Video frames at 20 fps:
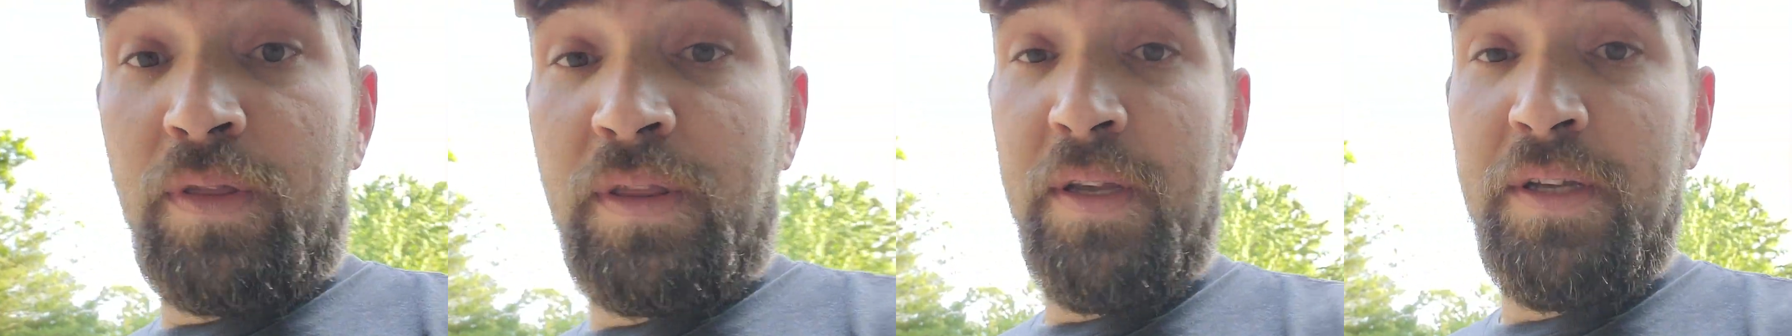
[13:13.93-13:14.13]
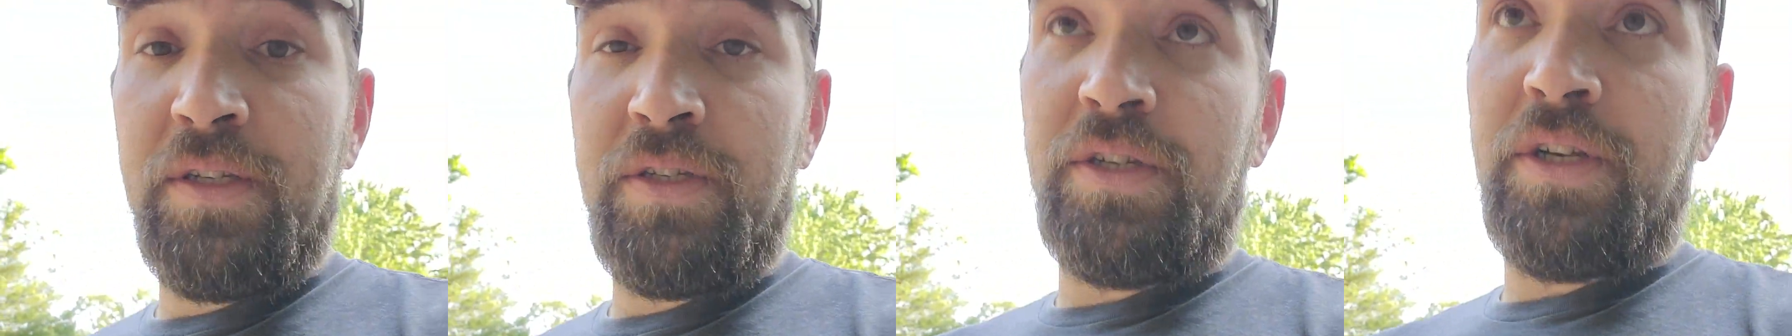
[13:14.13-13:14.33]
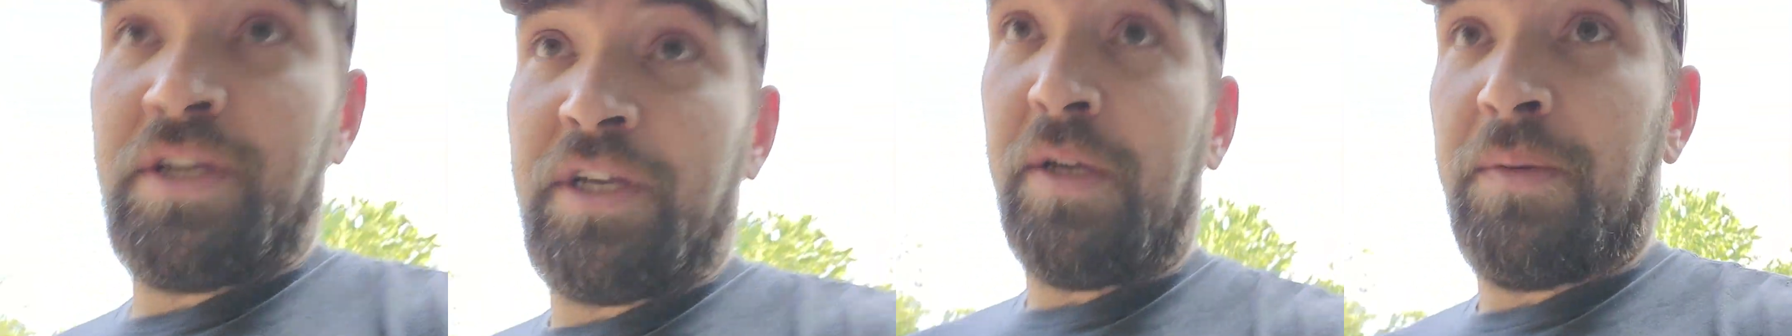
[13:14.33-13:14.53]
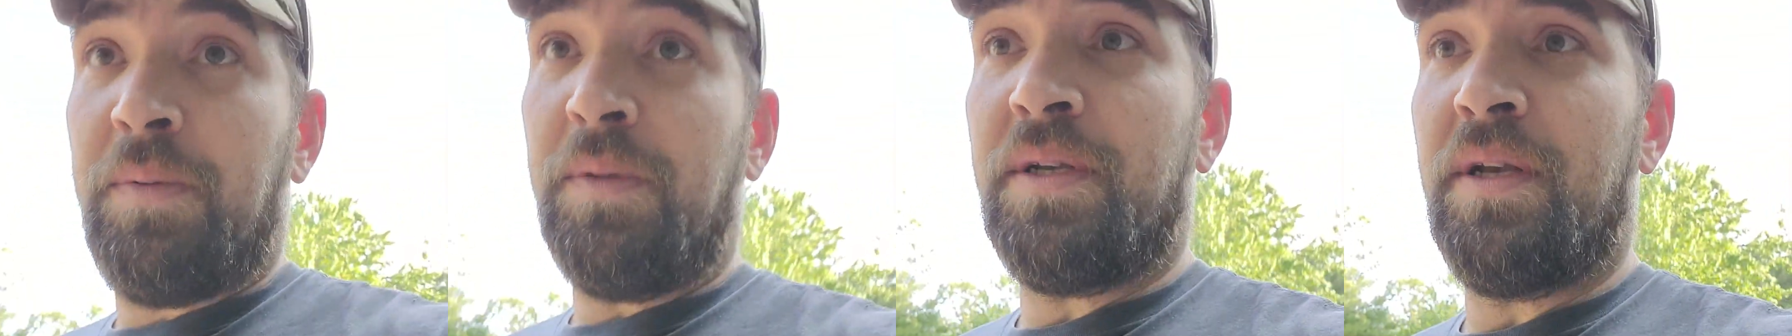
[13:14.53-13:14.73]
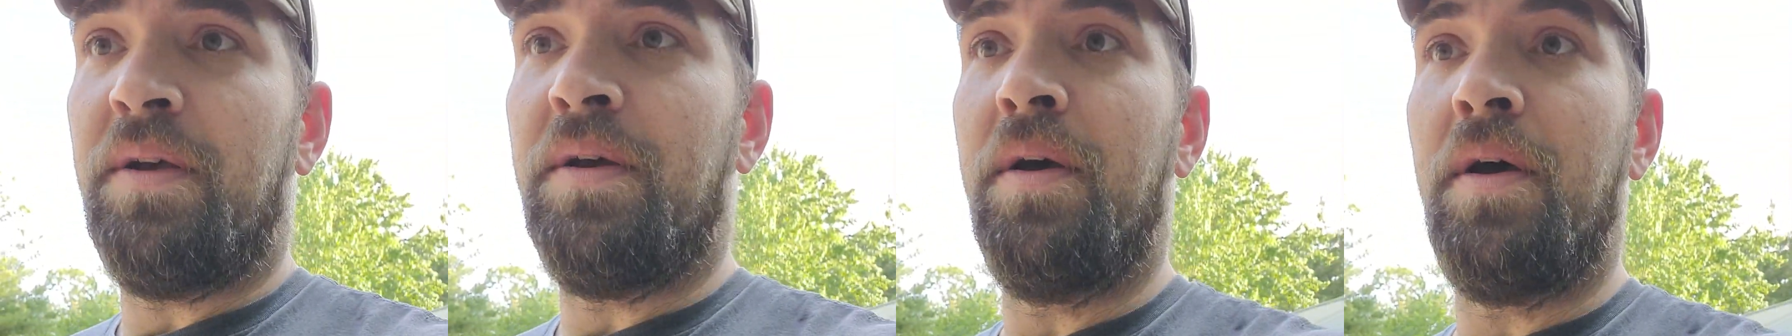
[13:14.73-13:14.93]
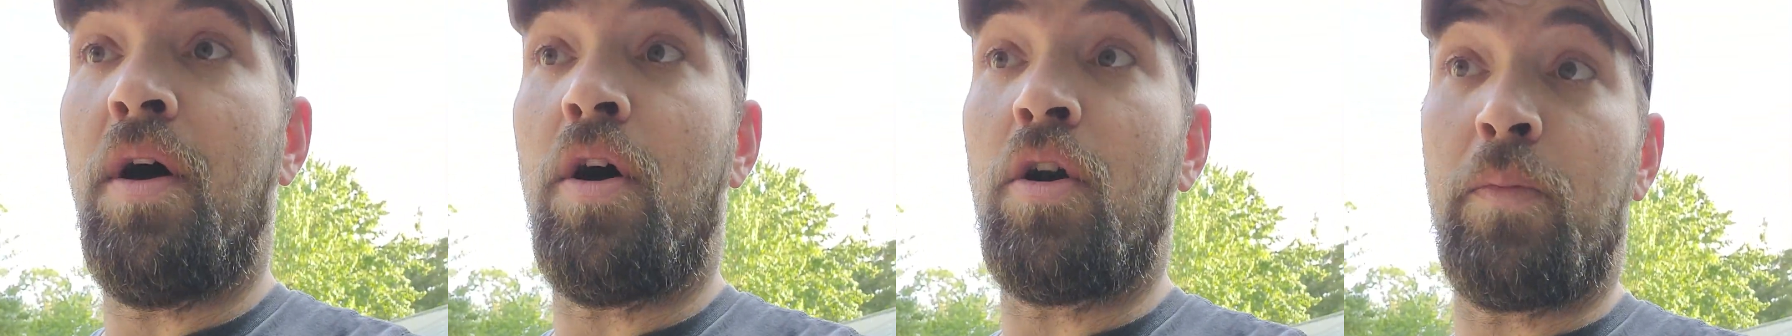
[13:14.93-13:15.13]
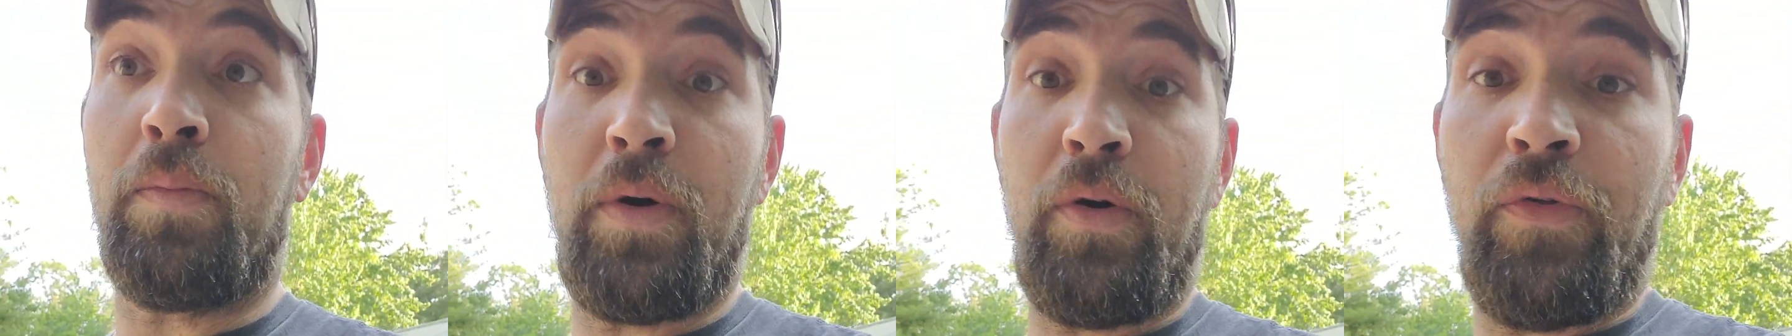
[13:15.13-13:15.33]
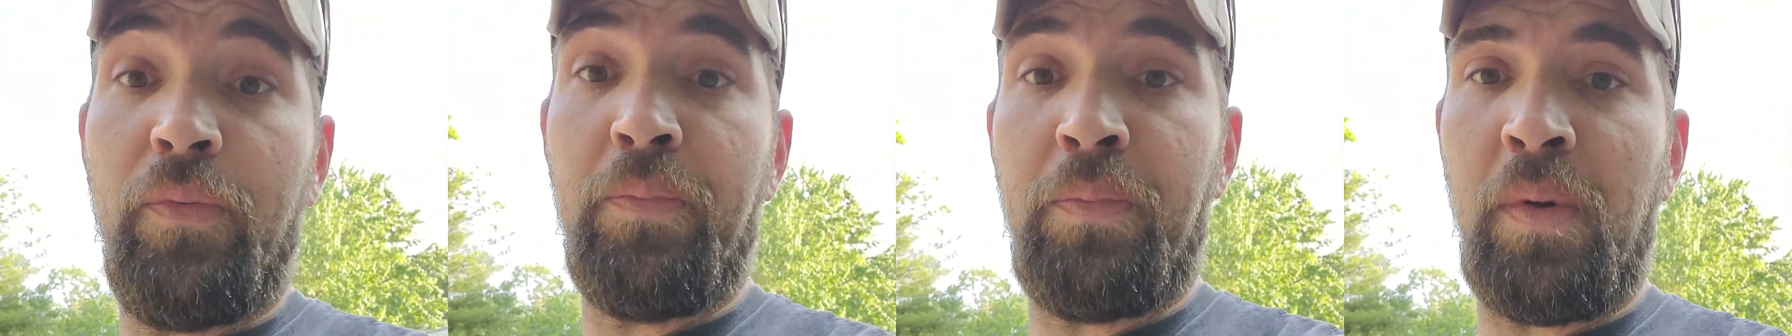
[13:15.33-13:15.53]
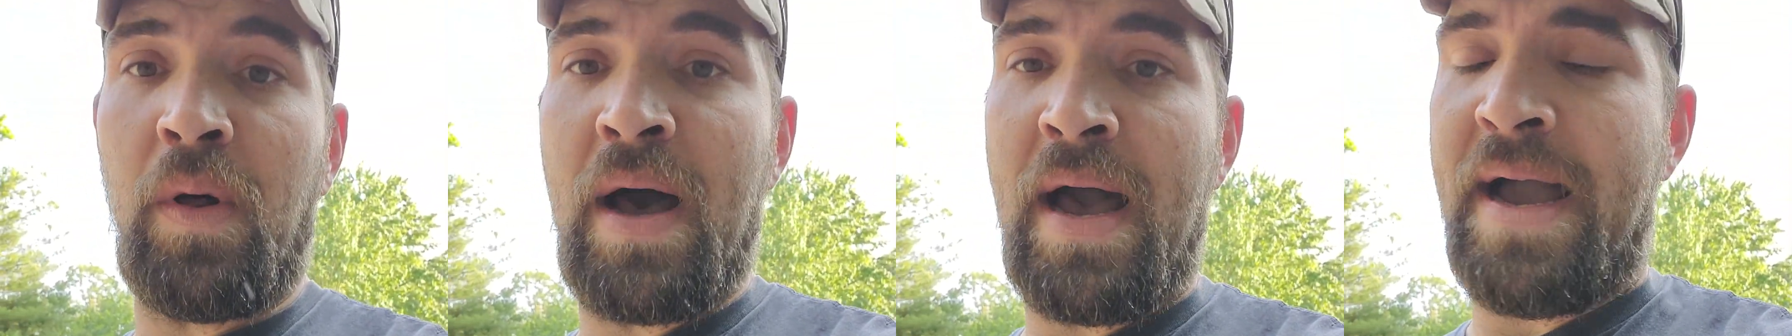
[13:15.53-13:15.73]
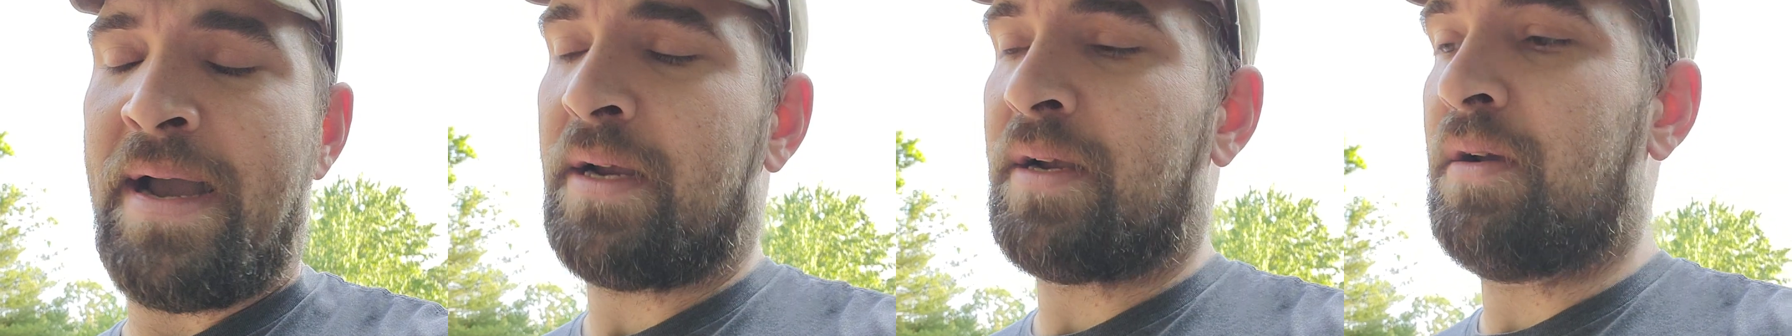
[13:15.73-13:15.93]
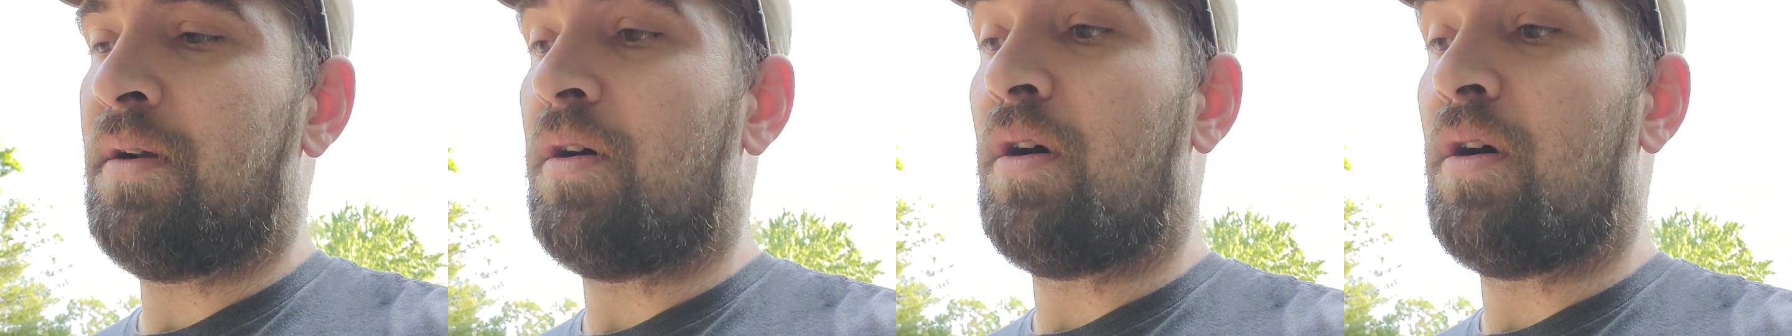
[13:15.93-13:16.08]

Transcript: these Jeeps are both black,